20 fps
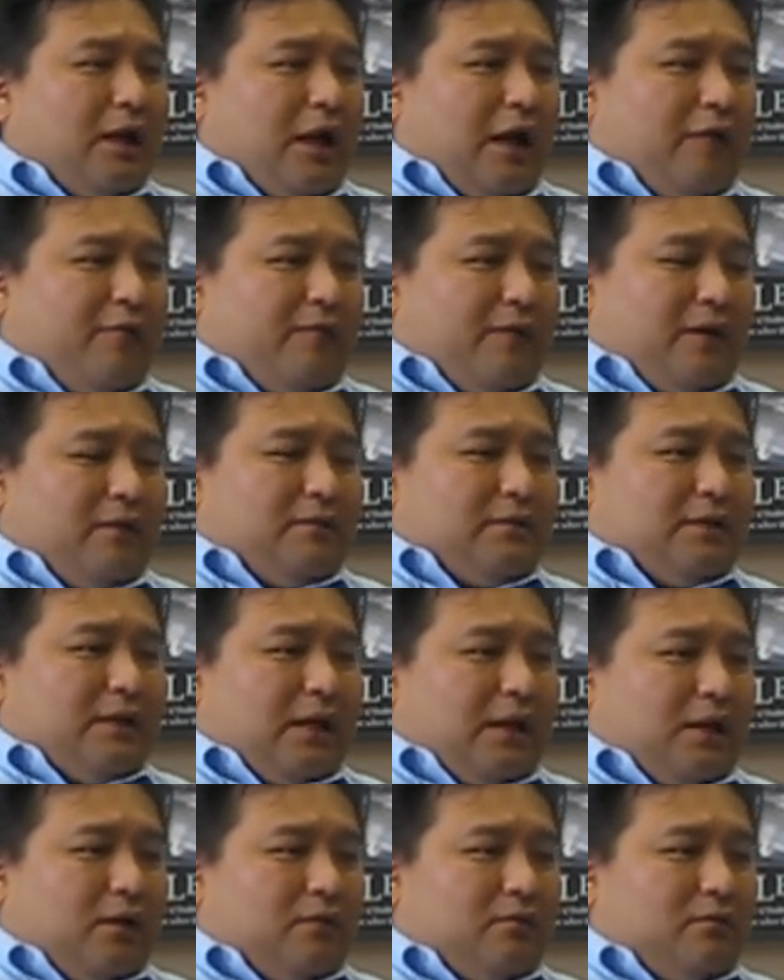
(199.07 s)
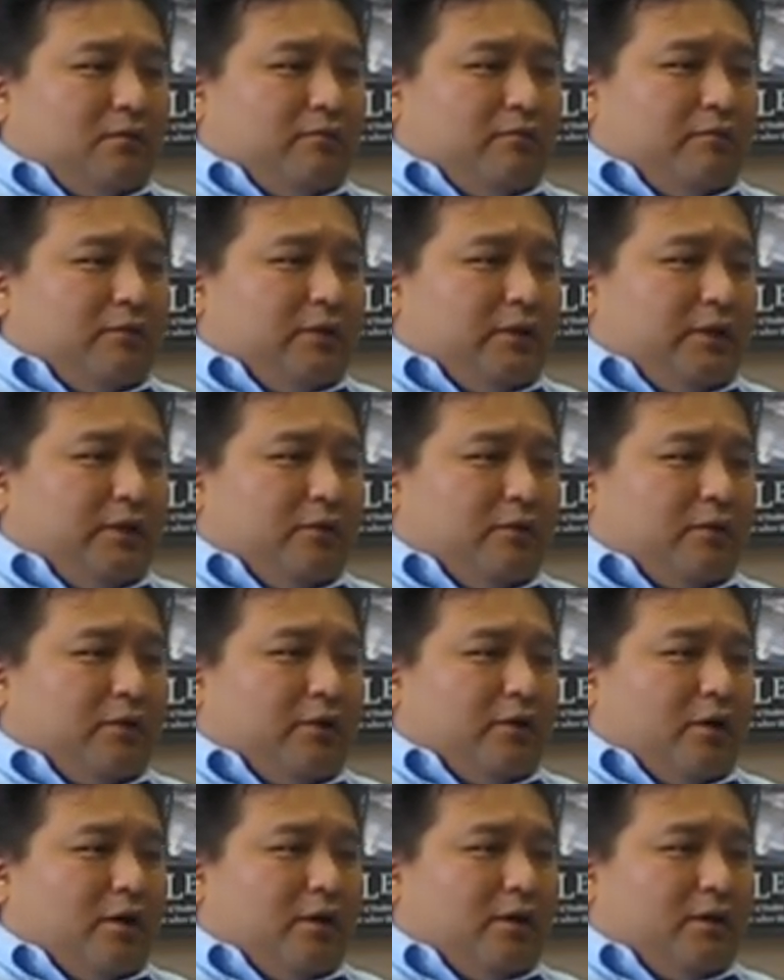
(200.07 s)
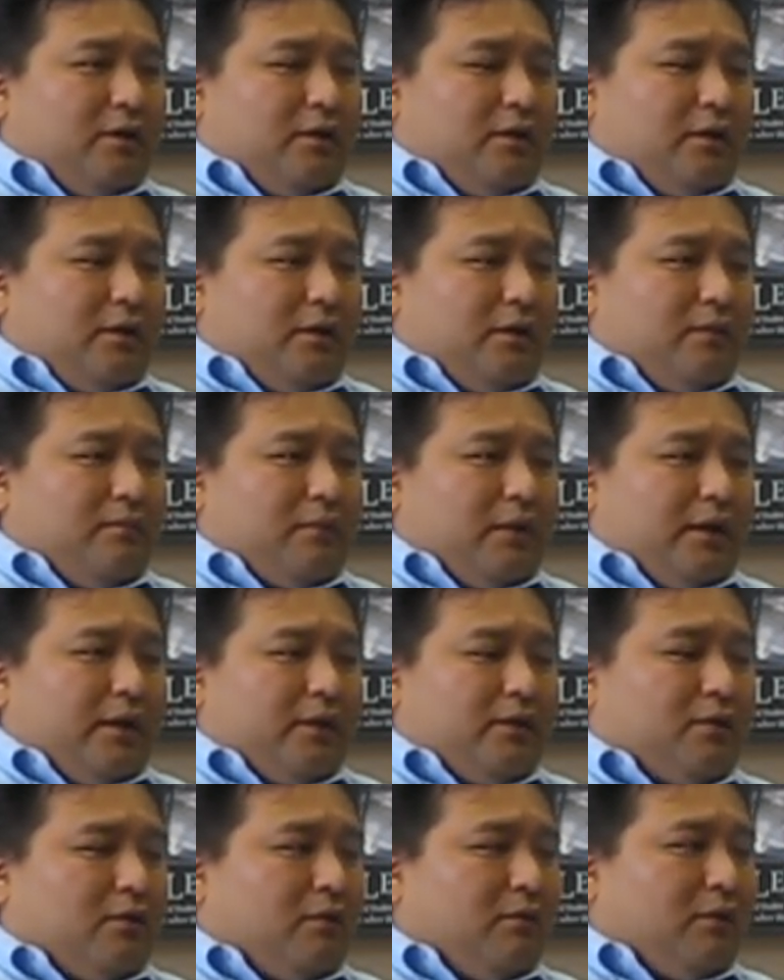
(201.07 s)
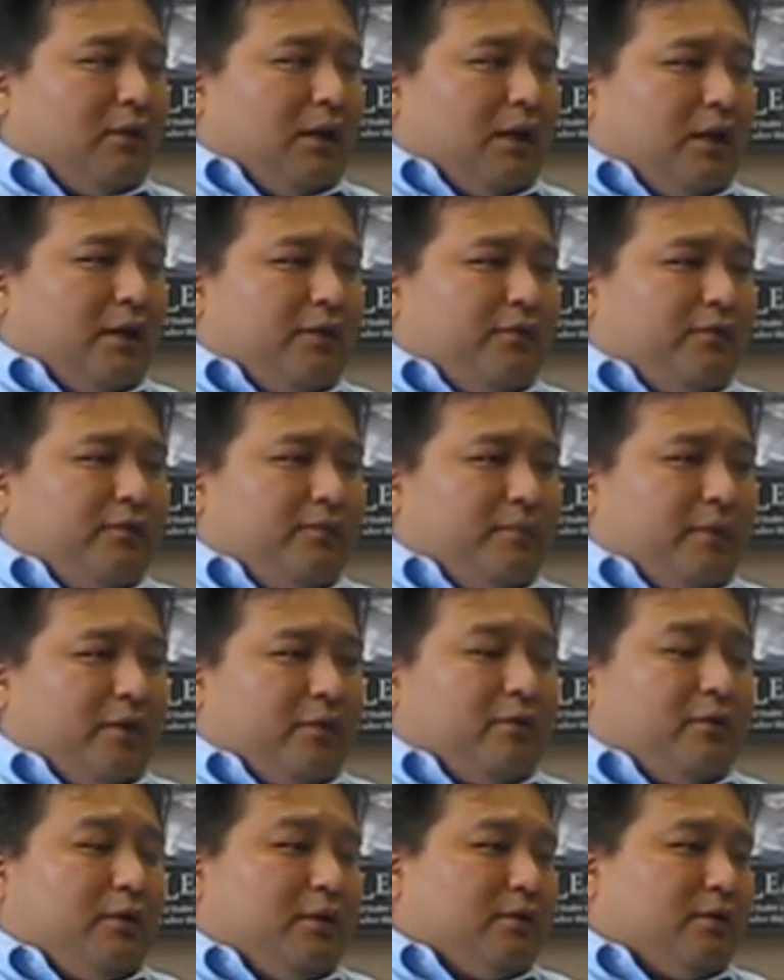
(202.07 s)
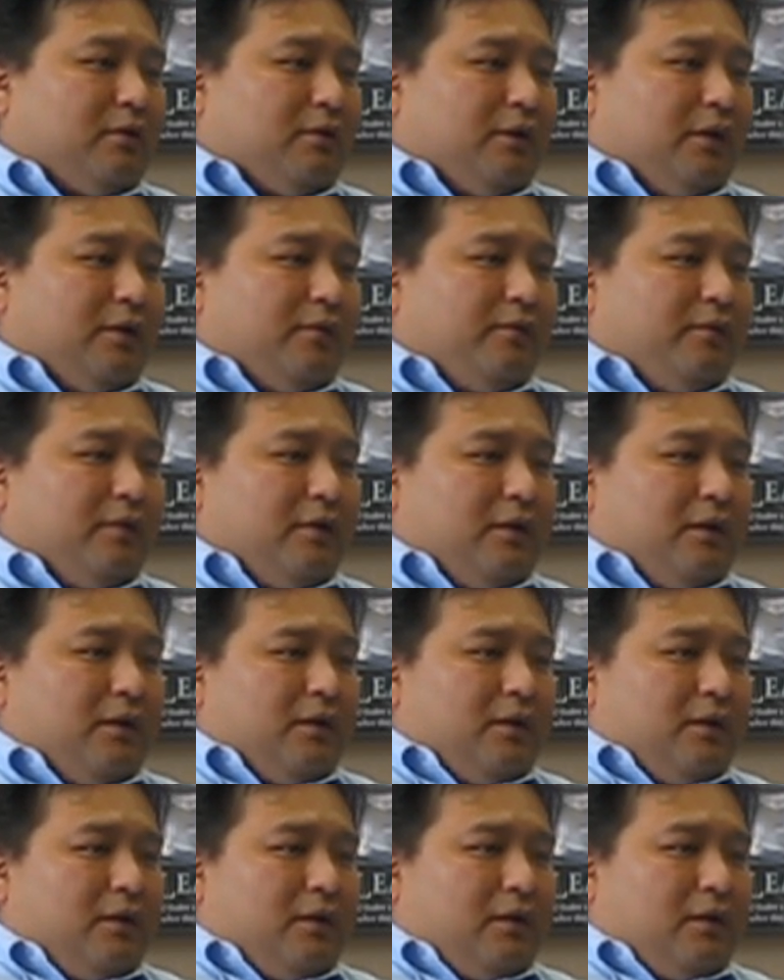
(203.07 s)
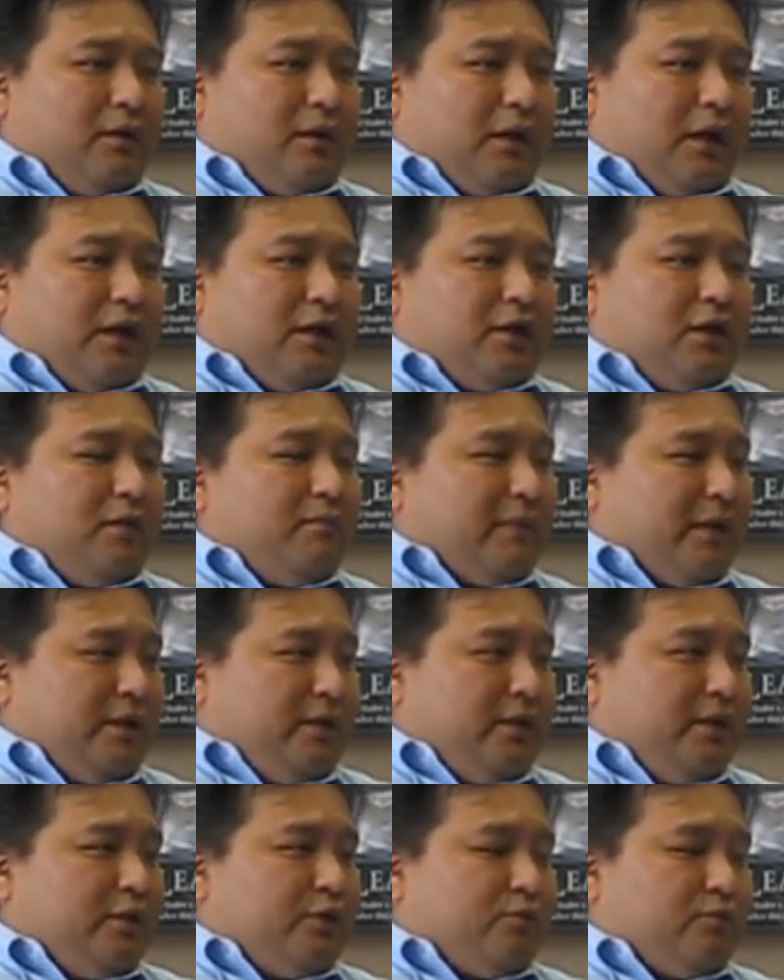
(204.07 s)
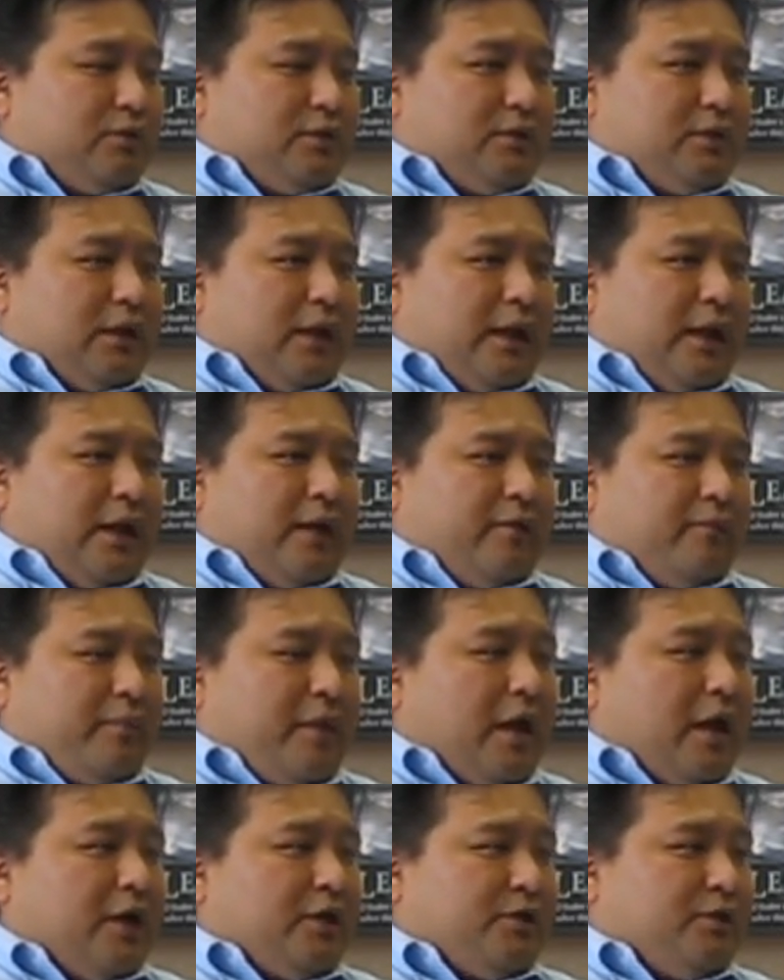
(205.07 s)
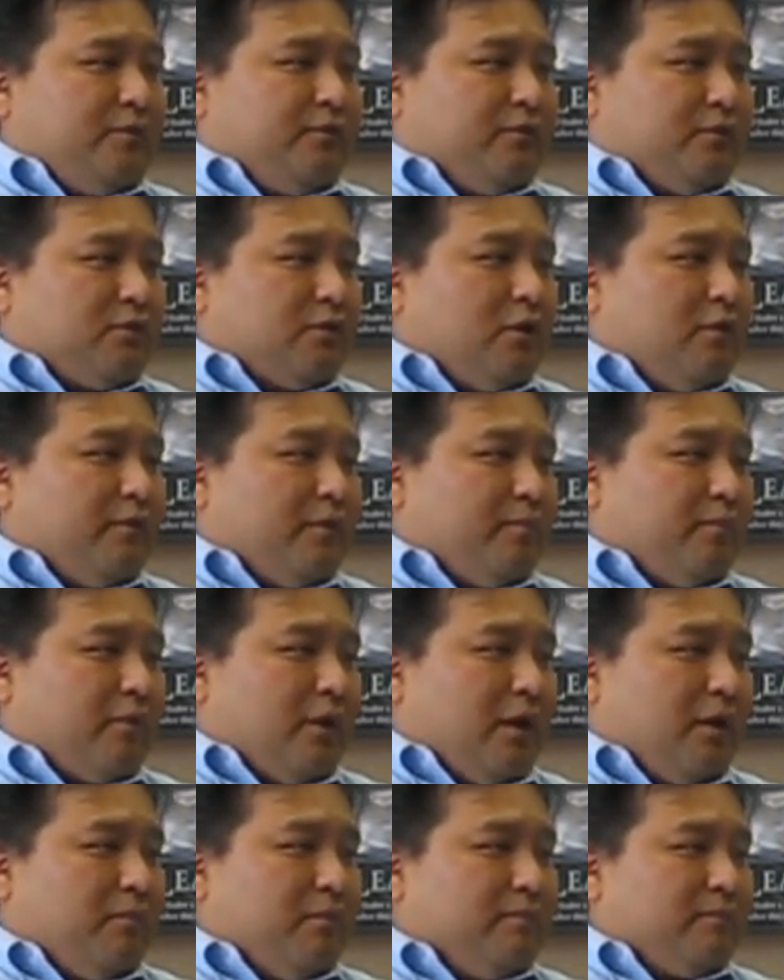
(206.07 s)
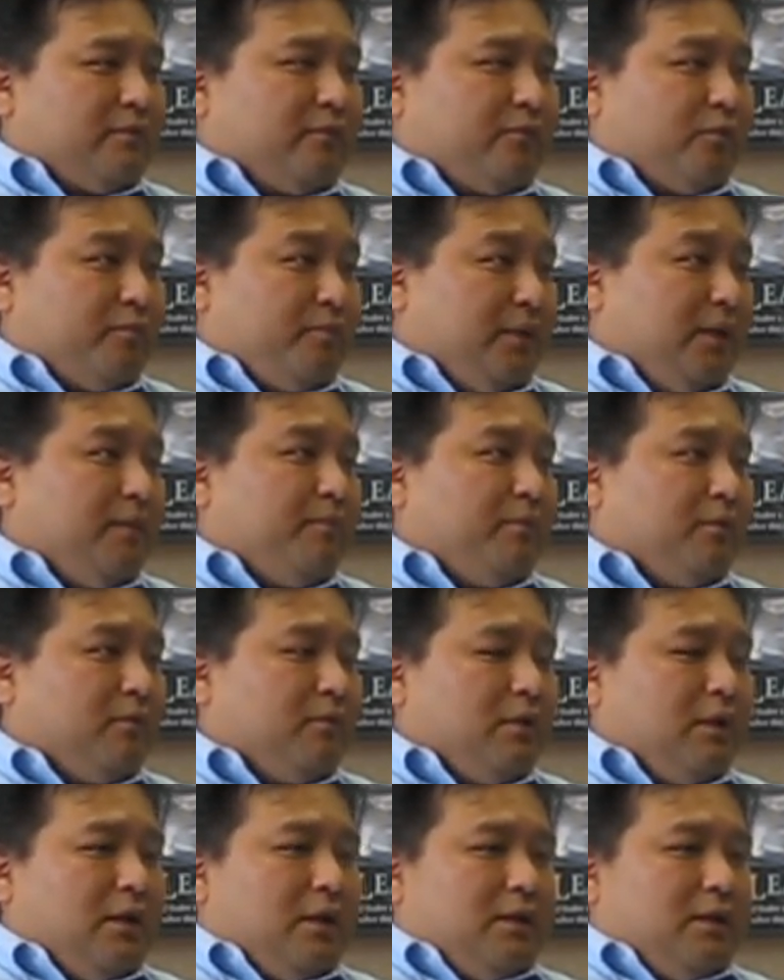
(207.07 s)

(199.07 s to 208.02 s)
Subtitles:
I found out really early on in my adult life, my early adult life, I think my niche was I had a passion for solving problems for people.